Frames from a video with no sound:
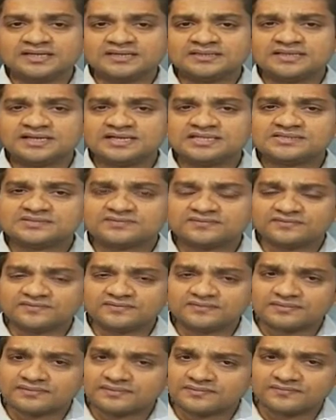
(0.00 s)
that is
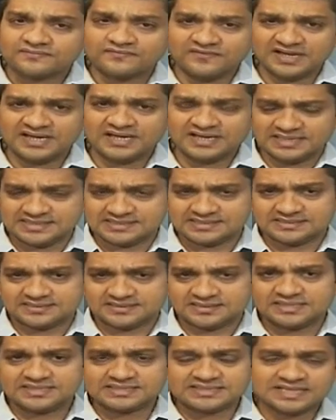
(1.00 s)
very less,
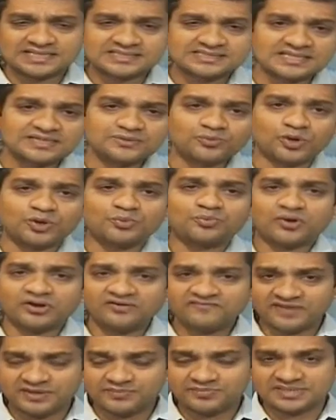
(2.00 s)
it is less than
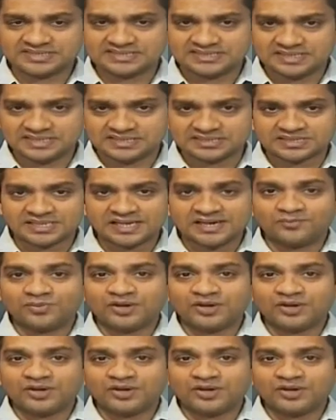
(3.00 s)
1.5%,